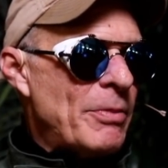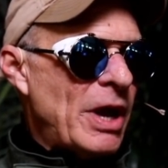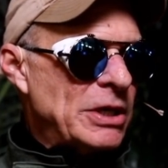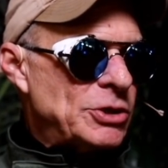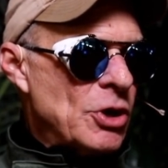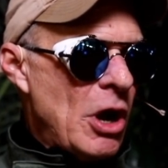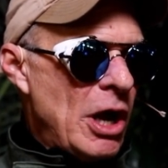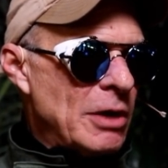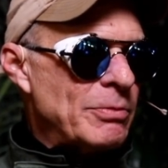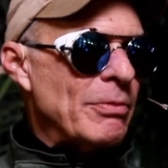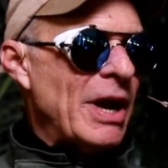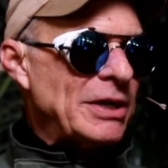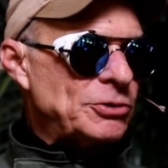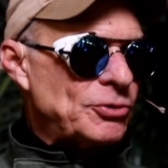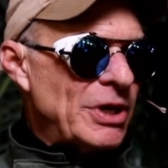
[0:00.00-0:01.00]
my dog,
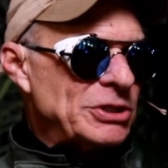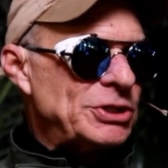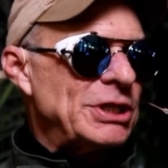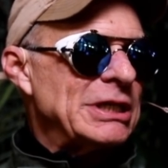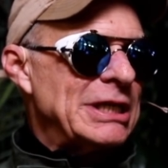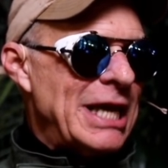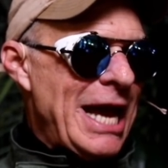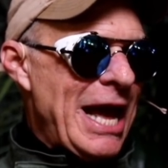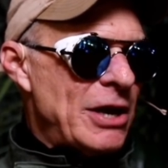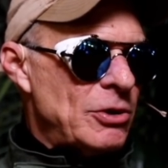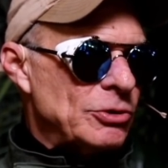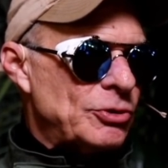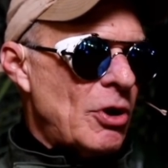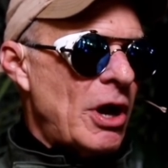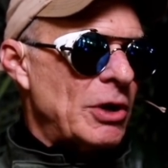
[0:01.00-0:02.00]
my trusted cattle
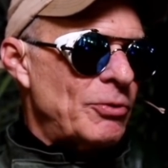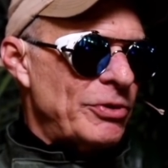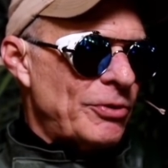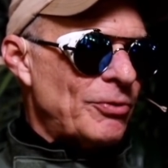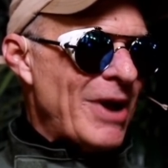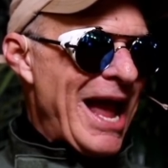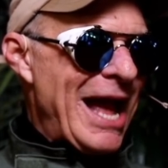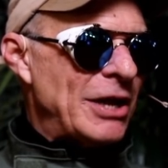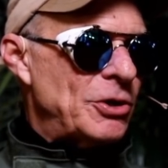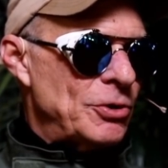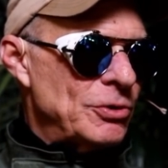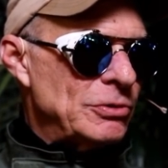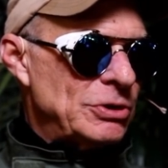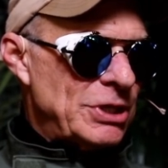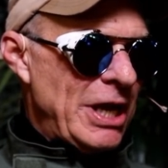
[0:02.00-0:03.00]
dog with a
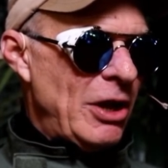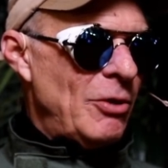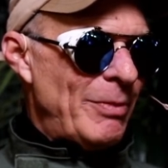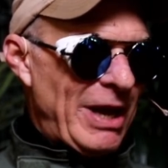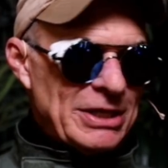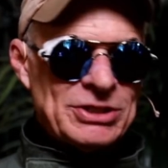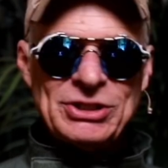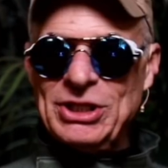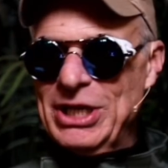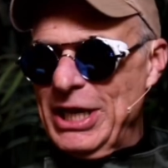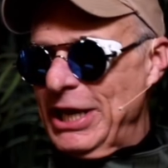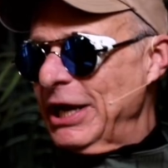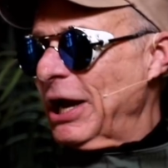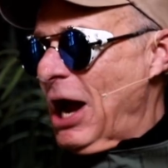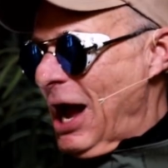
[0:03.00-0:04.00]
raccoon tail, my
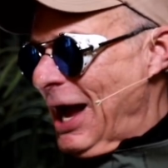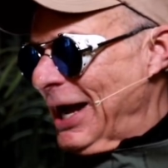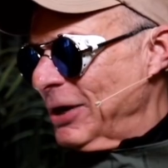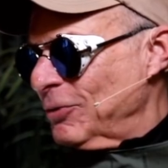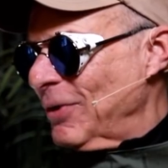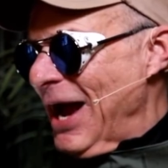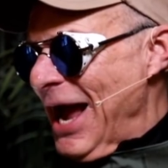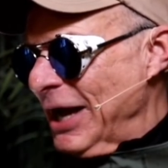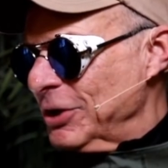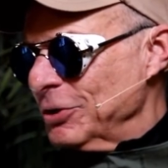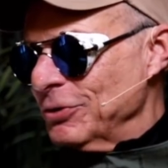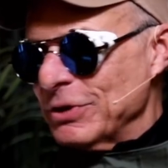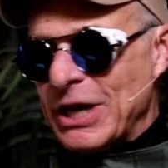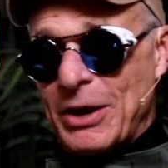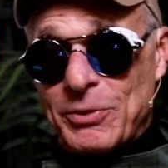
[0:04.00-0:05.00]
seeing eye
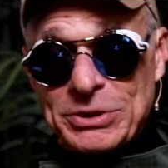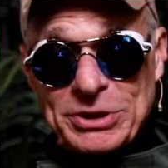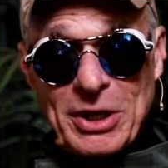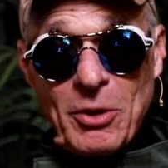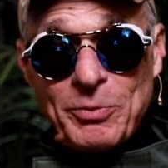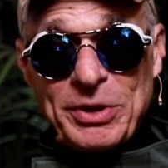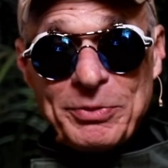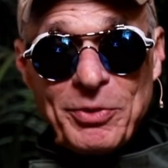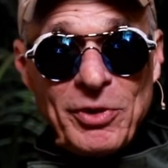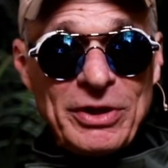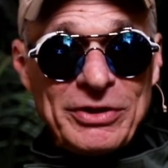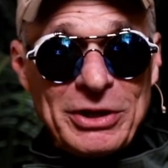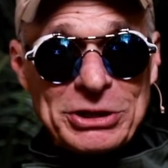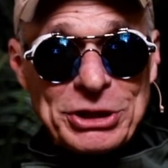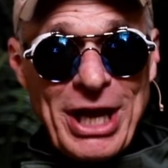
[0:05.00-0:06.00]
raccoon. I would tell people
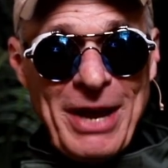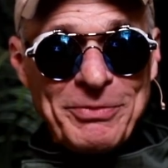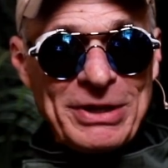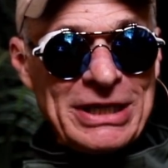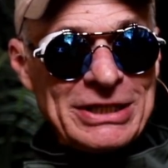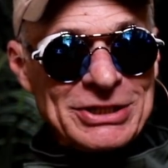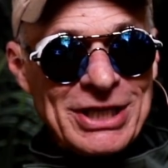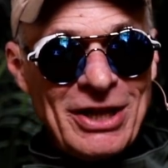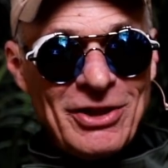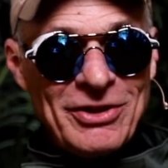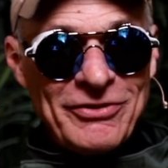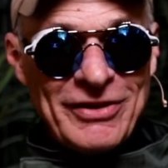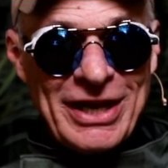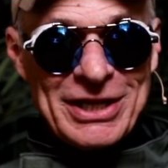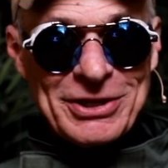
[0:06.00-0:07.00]
in the Japanese
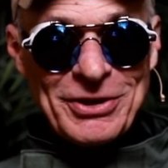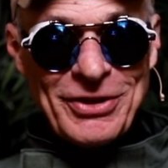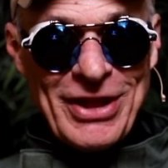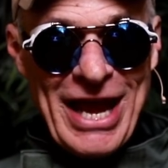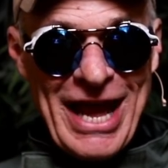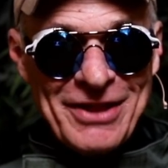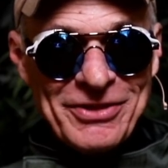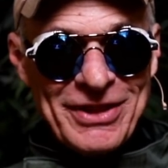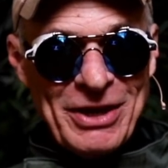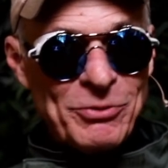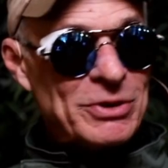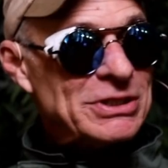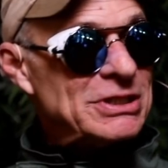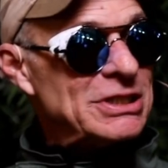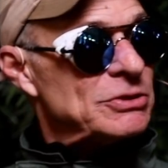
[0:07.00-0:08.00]
elevator that, and they
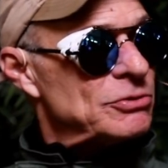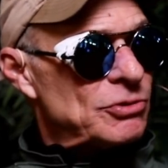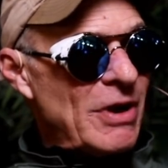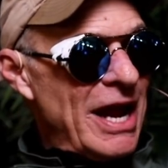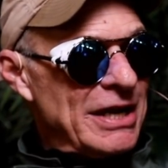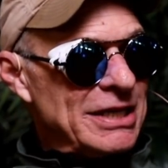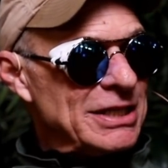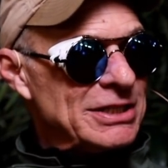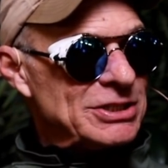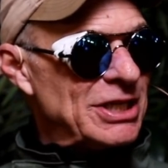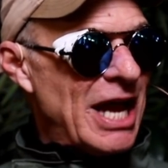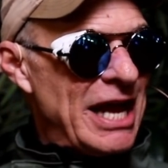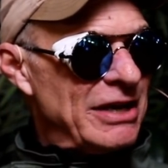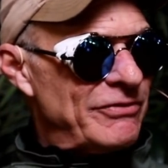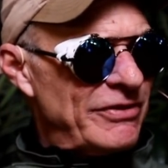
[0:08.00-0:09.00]
would try to
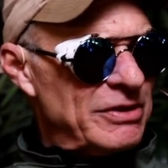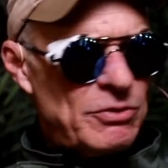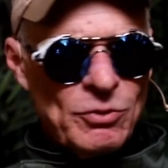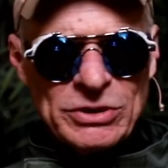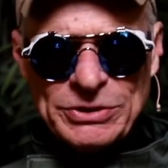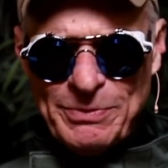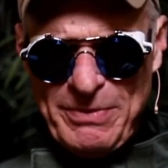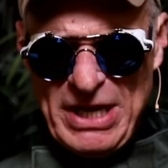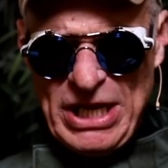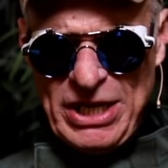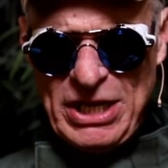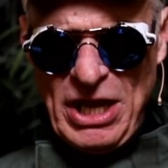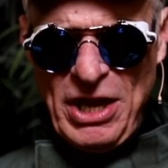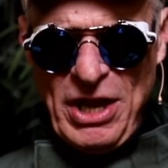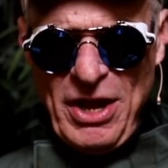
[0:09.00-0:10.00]
decide if it was me
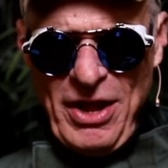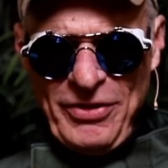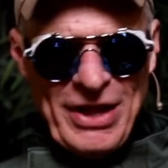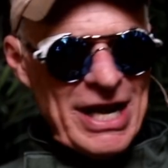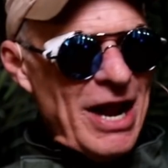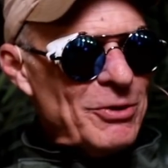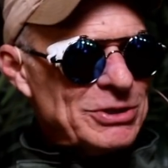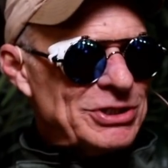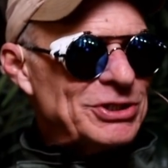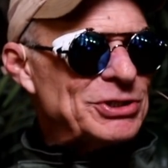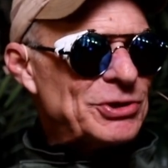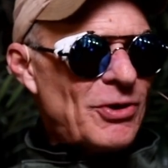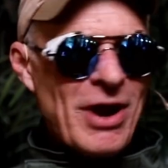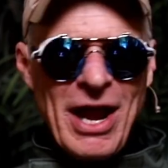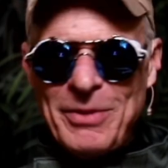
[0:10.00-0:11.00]
that I was
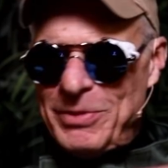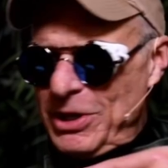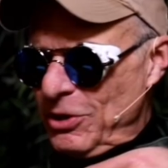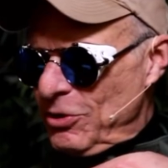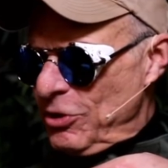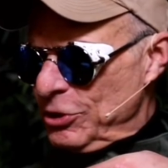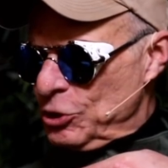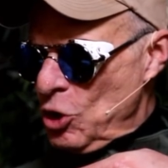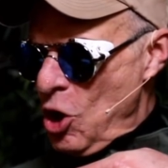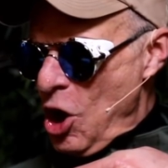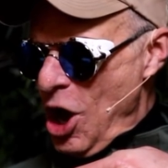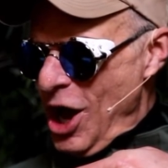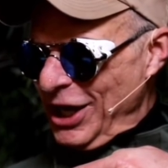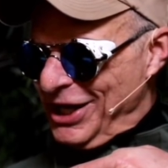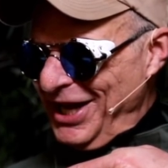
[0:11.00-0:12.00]
describing or the
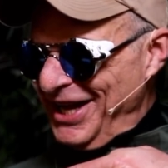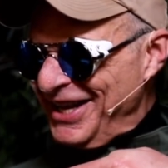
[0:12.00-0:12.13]
dog.